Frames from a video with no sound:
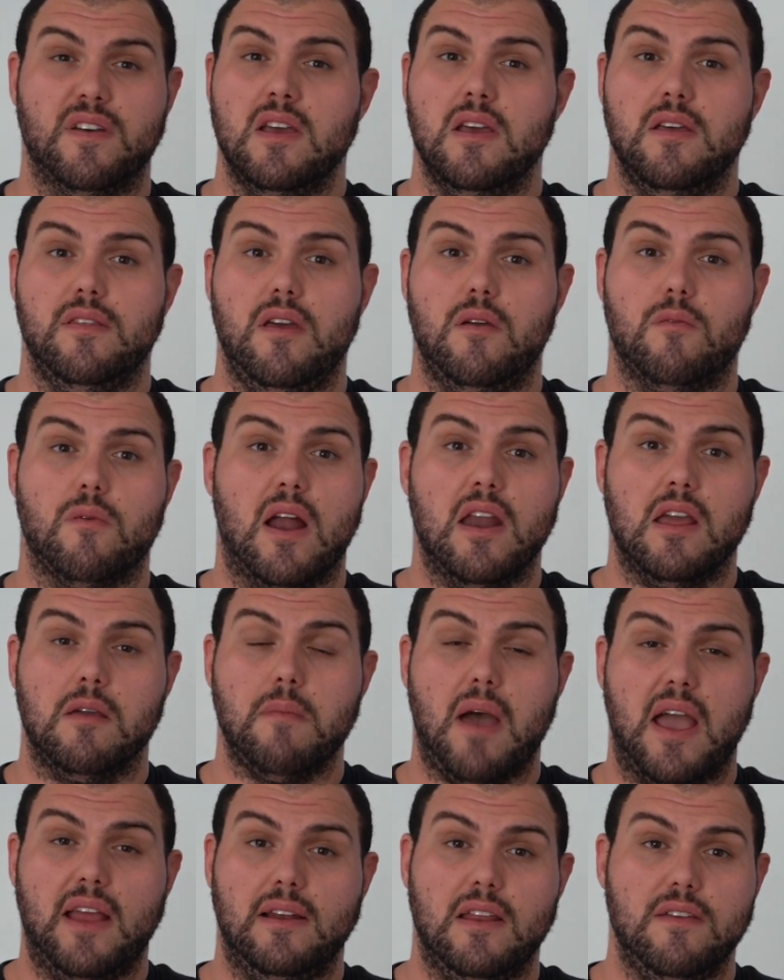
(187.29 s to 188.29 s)
if they're
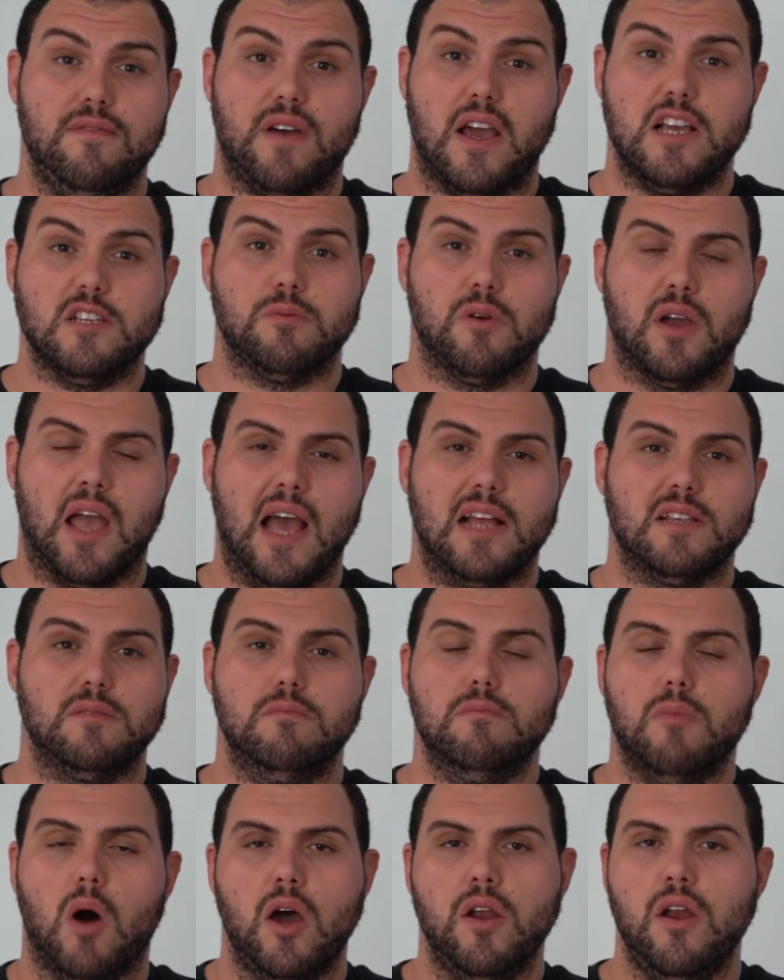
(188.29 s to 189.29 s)
running mainly Facebook
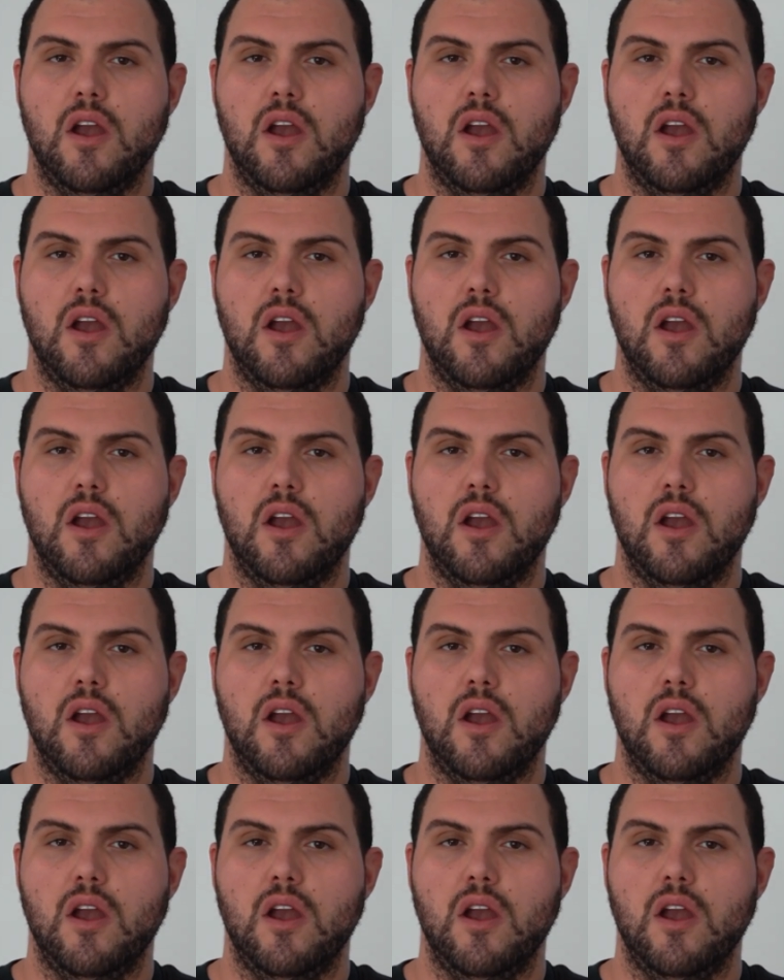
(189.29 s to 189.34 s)
ads,